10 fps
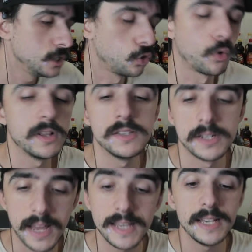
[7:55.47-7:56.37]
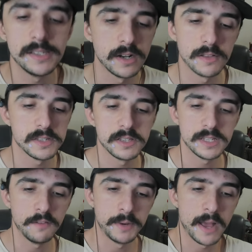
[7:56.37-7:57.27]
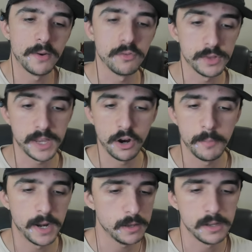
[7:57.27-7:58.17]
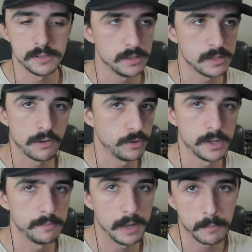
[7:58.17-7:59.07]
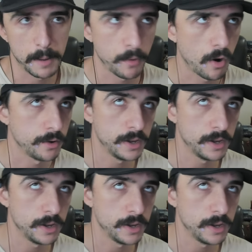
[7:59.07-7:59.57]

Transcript: Jordans and Nikes and all this other stuff, but now I don't really care about it because it's not really like my priority